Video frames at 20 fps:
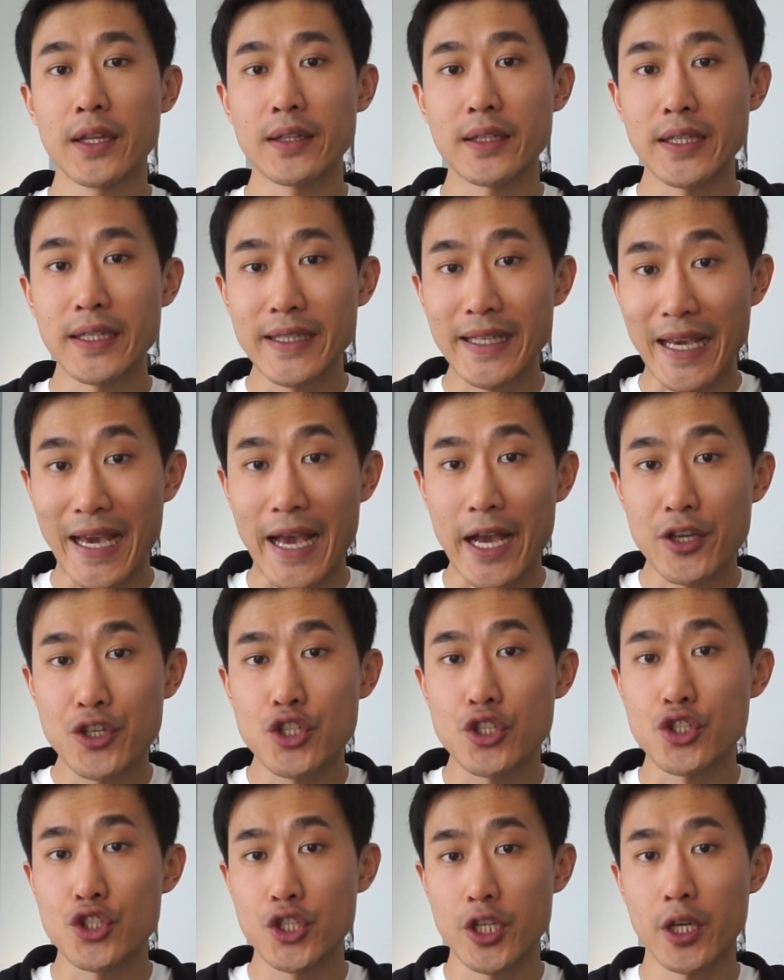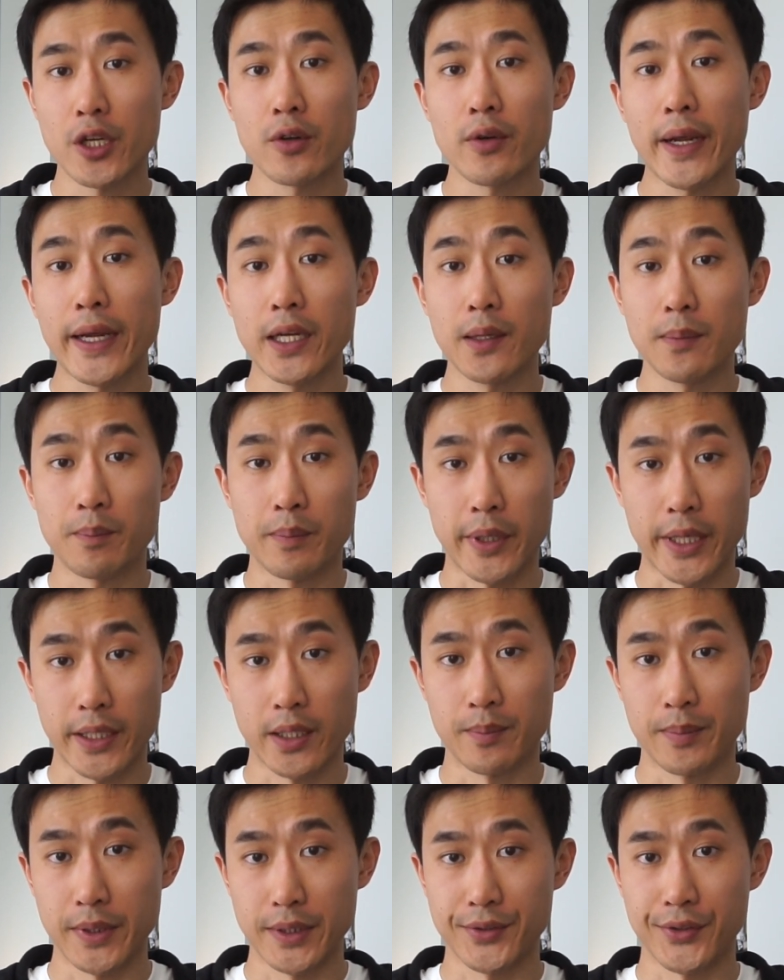the cash generated by
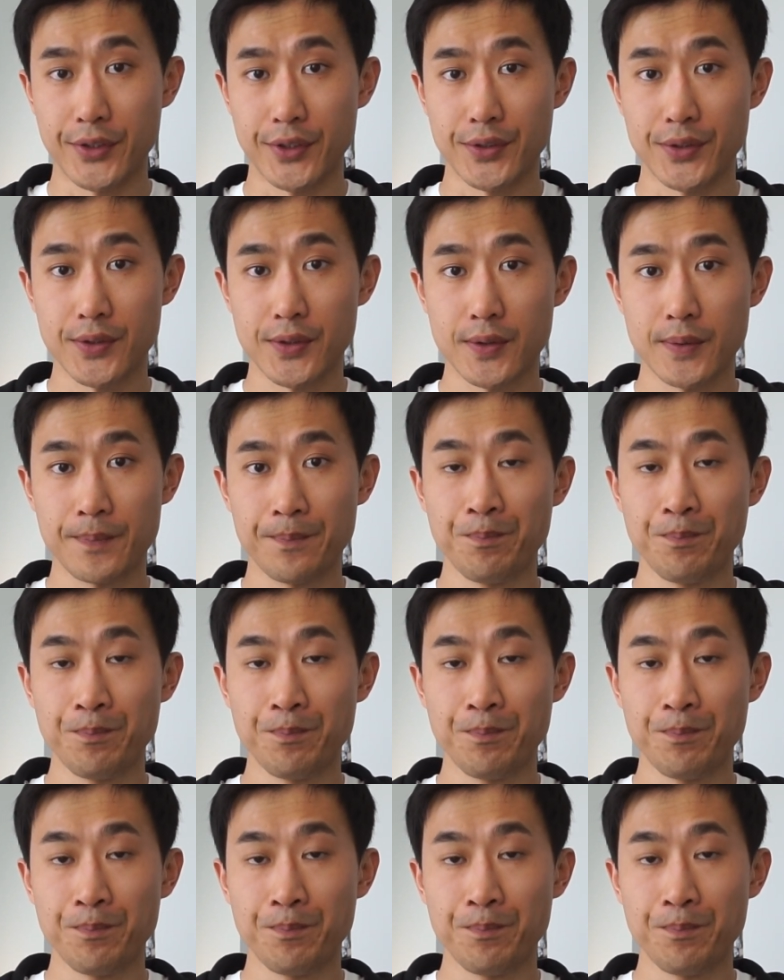the business.